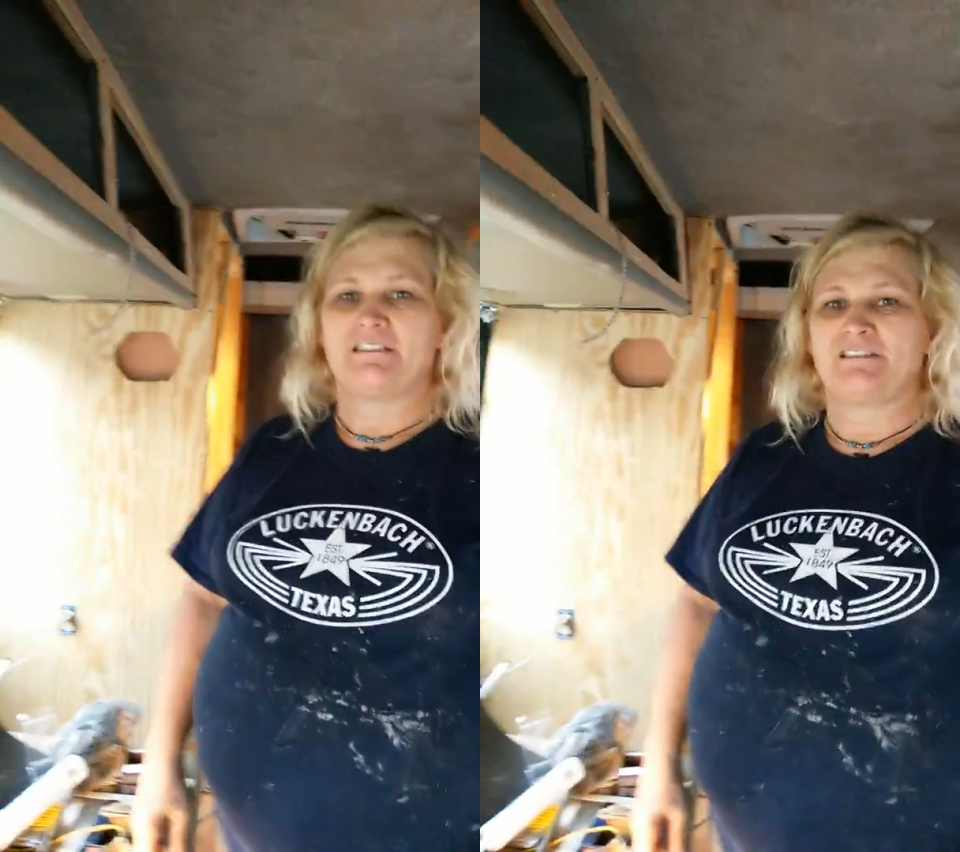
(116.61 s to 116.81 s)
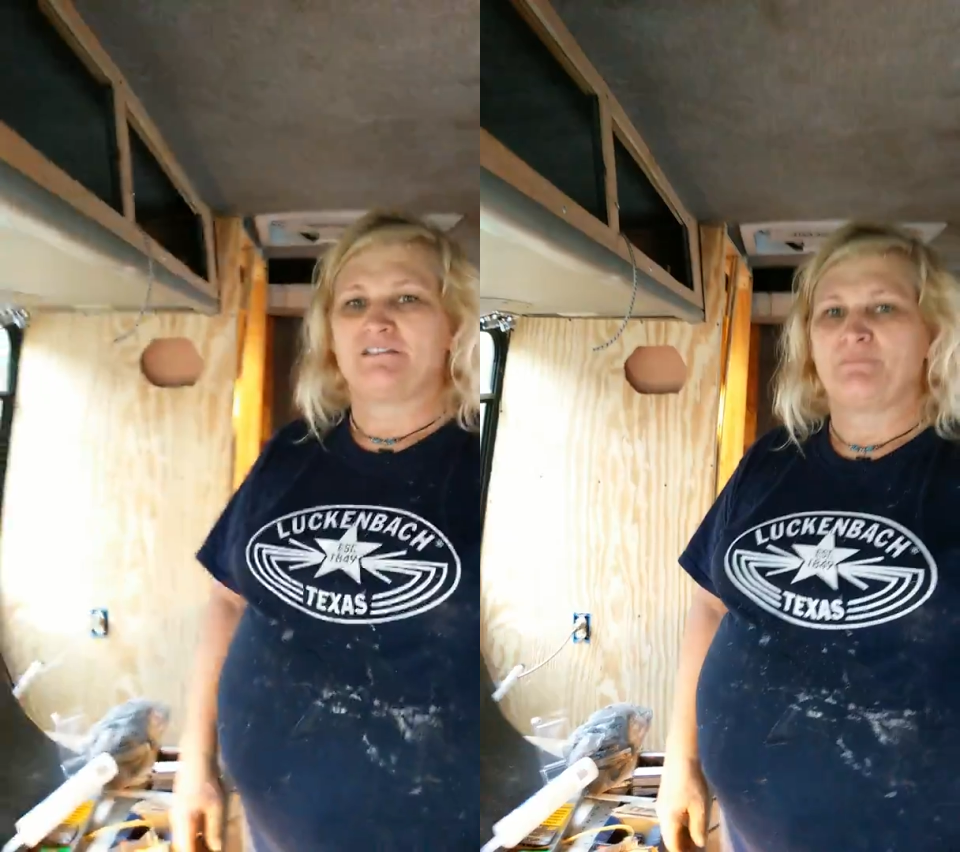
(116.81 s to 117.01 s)

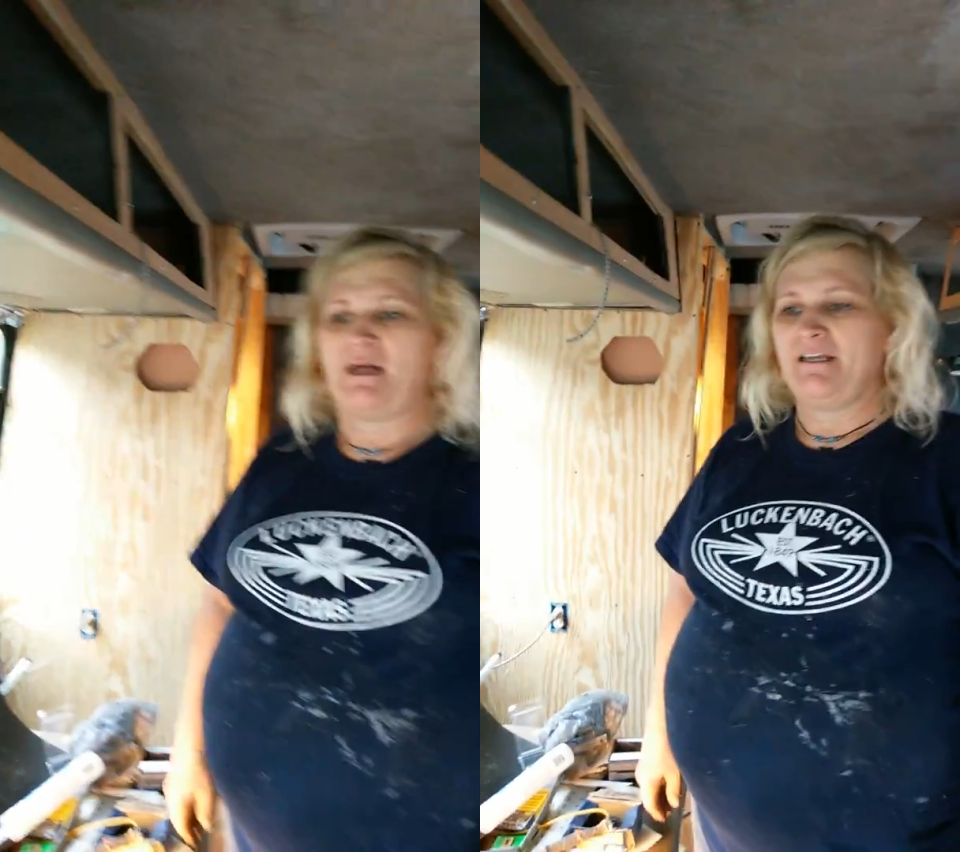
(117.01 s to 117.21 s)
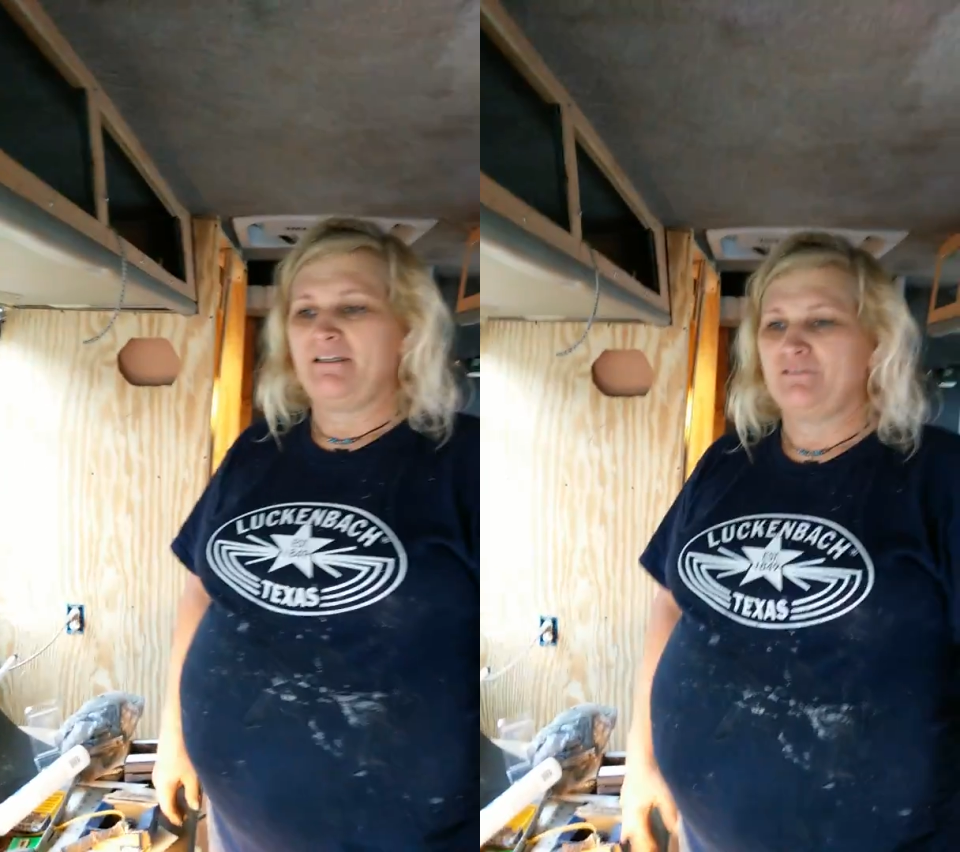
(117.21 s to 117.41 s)
This is
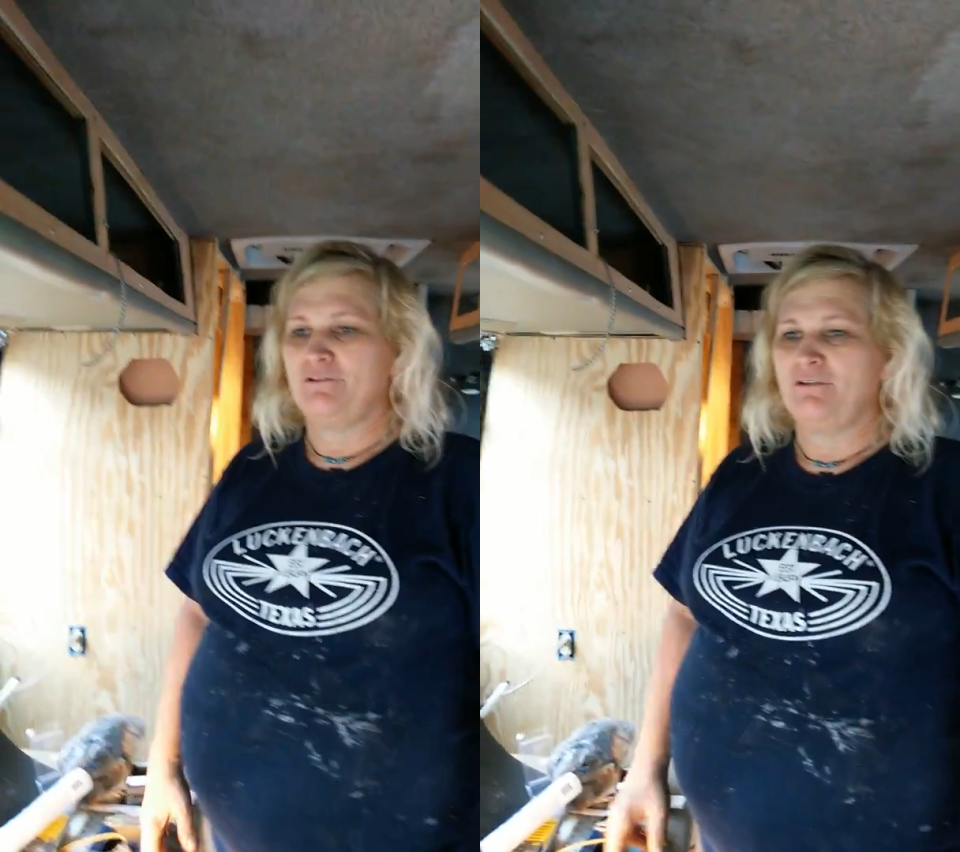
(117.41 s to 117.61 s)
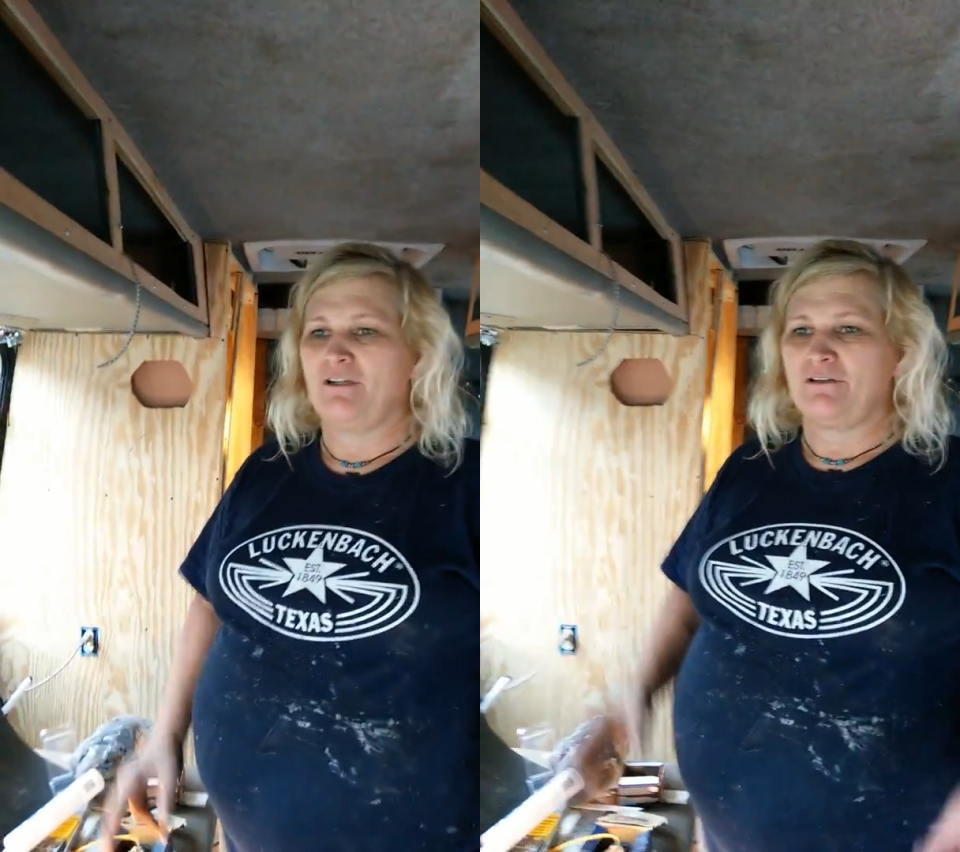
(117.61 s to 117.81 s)
my
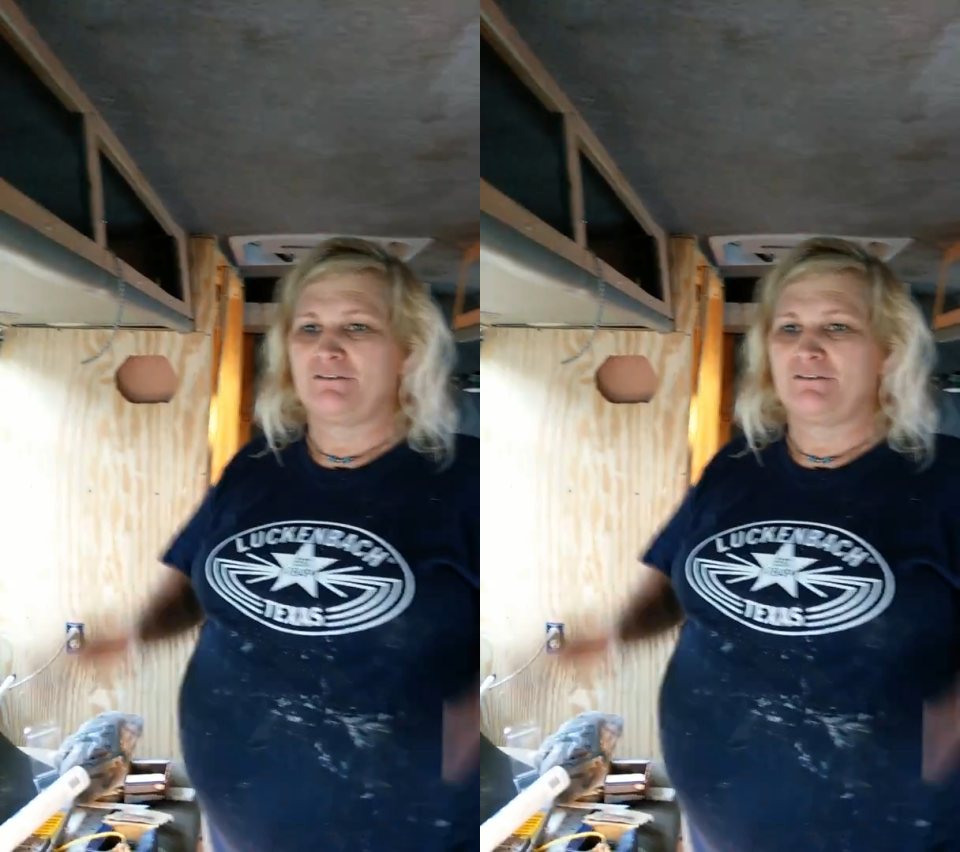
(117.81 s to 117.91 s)
new little